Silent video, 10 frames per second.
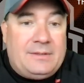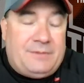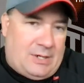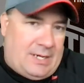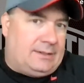
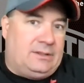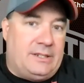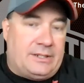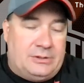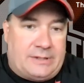Very
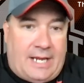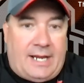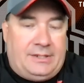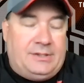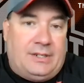analytical
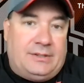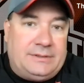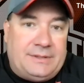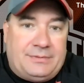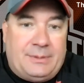guy, you know,
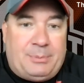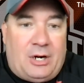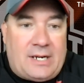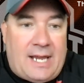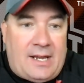the
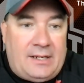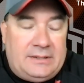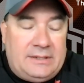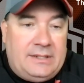football guy.